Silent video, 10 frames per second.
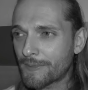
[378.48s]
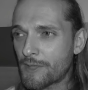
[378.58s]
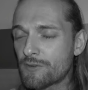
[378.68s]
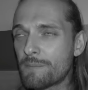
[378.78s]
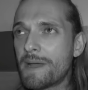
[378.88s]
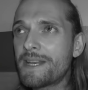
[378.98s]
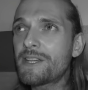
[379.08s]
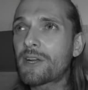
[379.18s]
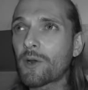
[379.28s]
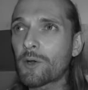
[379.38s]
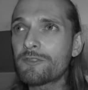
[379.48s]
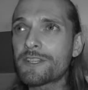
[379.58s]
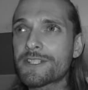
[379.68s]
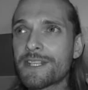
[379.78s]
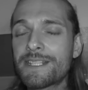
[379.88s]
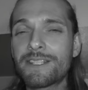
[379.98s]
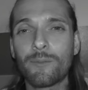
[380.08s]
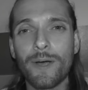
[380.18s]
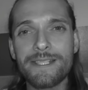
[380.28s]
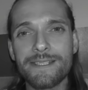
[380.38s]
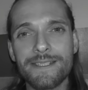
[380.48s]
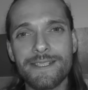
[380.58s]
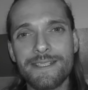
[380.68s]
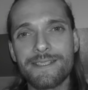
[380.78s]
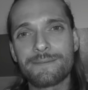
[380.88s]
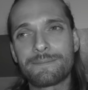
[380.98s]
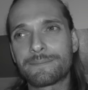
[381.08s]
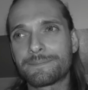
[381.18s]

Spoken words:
There are many a glorious thing in the Western system.